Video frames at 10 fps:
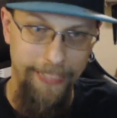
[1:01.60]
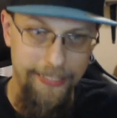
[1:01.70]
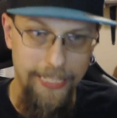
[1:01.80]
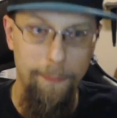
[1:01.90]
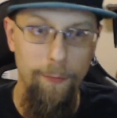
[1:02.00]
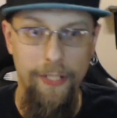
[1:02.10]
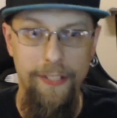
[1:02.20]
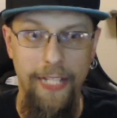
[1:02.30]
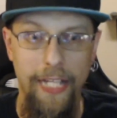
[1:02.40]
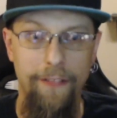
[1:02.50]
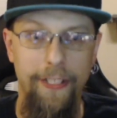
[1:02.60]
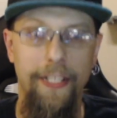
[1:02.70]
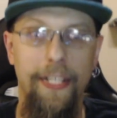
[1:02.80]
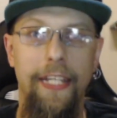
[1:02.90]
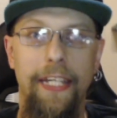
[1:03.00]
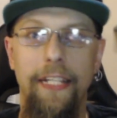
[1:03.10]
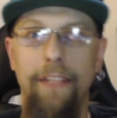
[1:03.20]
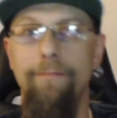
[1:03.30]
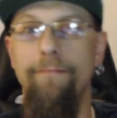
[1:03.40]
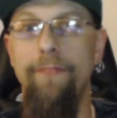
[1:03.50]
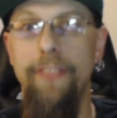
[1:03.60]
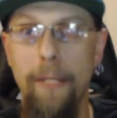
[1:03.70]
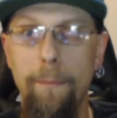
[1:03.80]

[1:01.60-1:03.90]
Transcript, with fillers: except when it's having a temper